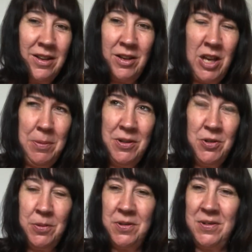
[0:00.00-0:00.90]
a couple of
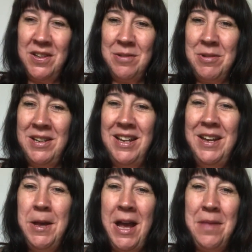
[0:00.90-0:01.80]
drops of cinnamon,
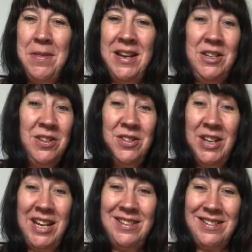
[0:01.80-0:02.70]
and then it just
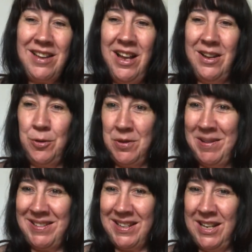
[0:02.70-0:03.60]
changes colour
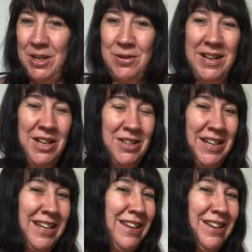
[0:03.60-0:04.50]
automatically, and you can
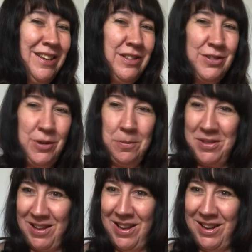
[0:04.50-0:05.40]
actually stop
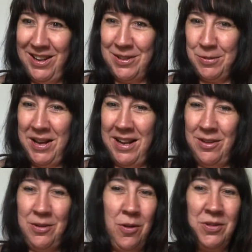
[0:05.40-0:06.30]
the colour as well,
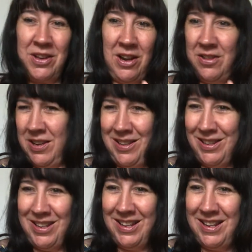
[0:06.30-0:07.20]
and on the colour that
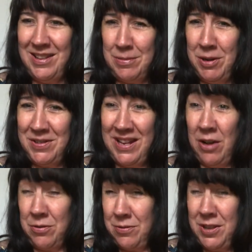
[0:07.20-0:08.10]
is most
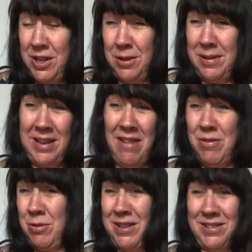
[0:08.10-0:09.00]
helpful for you.
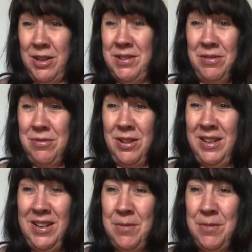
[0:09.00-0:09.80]
Everyone is so different,